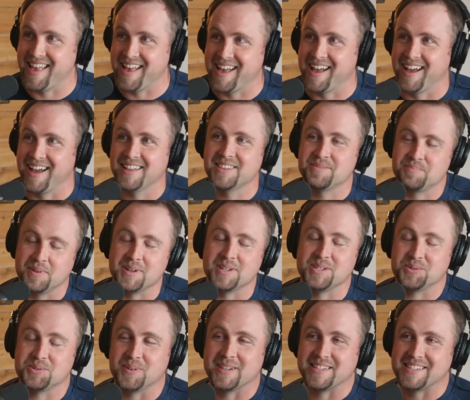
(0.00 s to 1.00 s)
Yeah, it's pretty
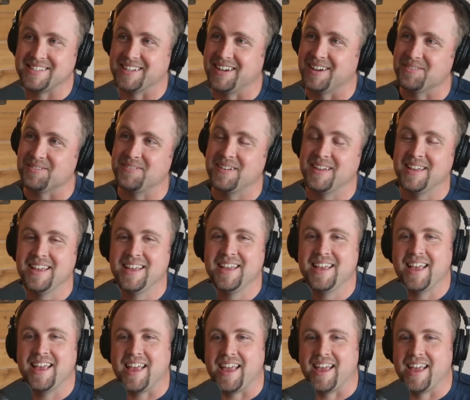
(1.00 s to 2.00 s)
sweet stuff.
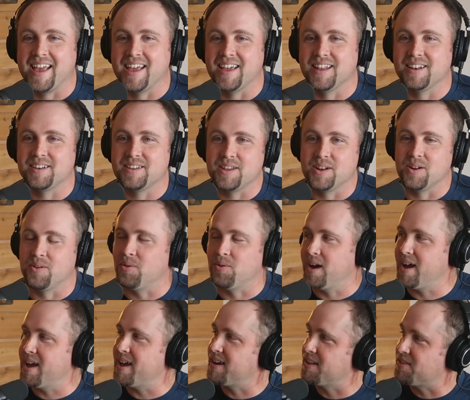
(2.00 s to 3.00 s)
And
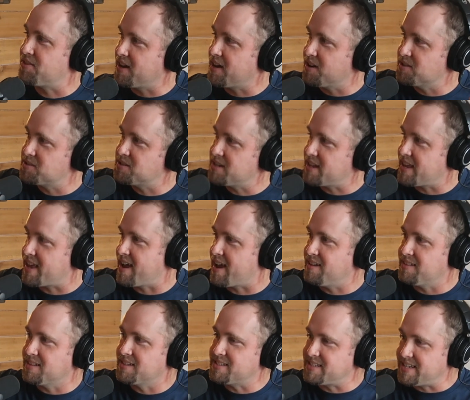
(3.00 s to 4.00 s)
I had
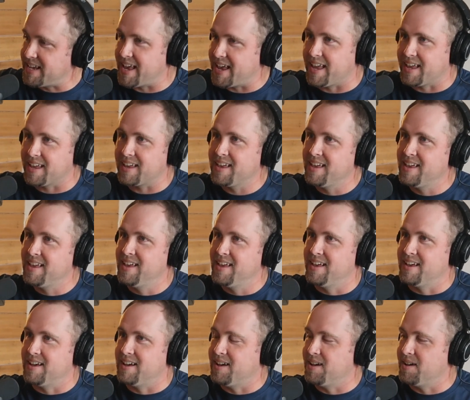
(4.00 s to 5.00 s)
1,000-gallon tank
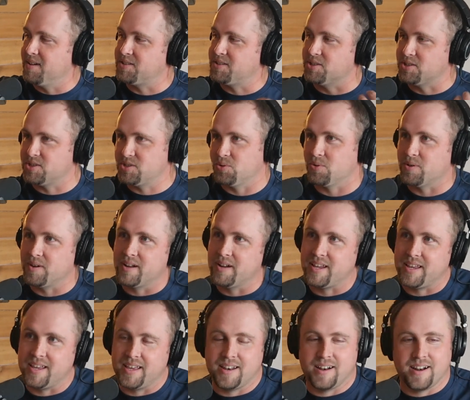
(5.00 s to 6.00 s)
to store
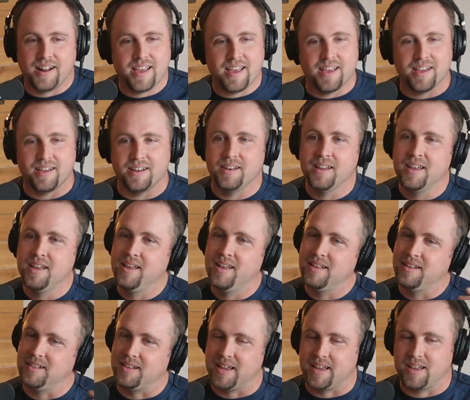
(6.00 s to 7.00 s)
honey in, and I had
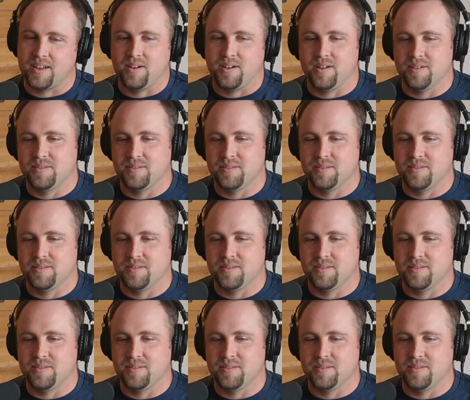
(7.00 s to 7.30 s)
like